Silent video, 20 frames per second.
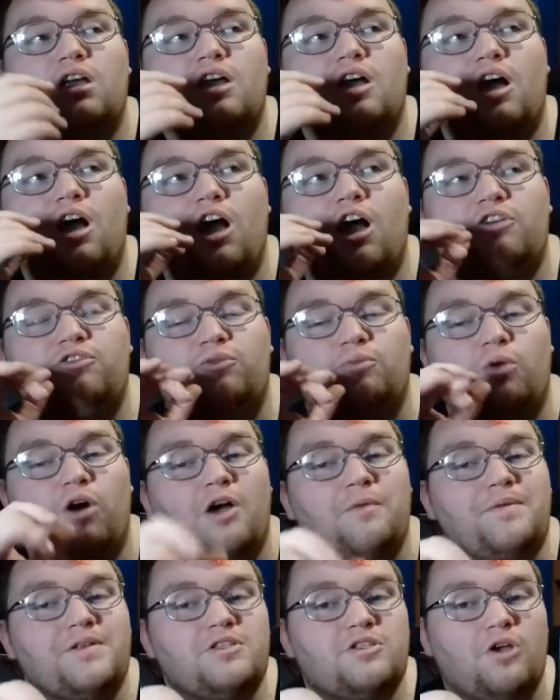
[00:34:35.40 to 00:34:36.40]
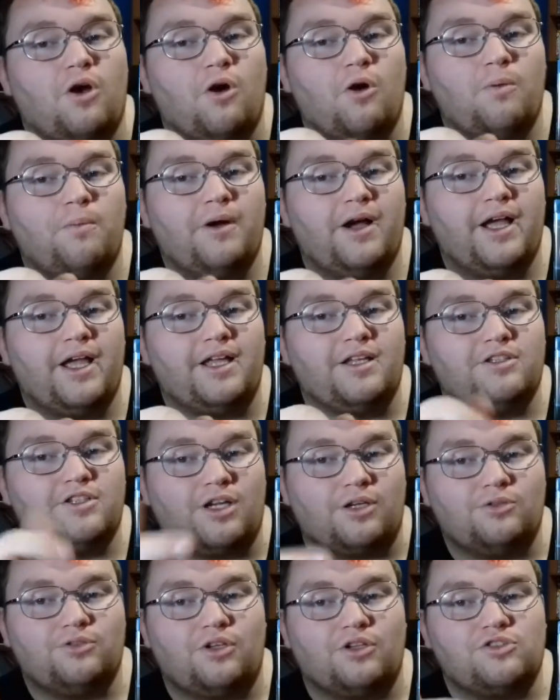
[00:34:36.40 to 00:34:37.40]
From what I've been told by
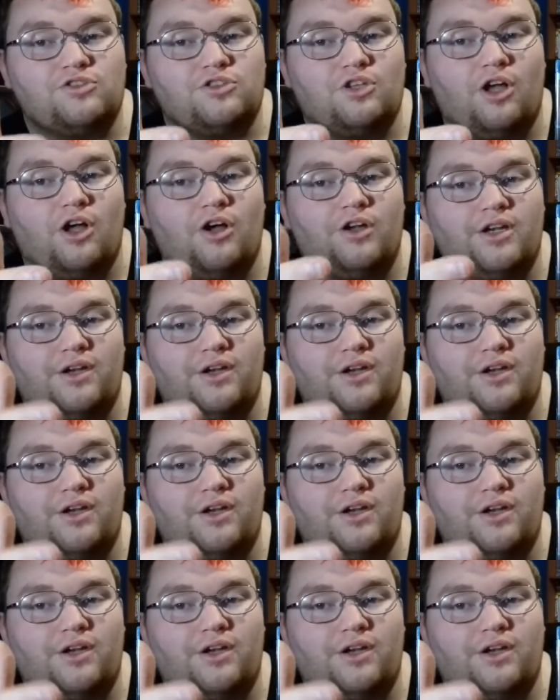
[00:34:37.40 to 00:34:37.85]
Channel Donstar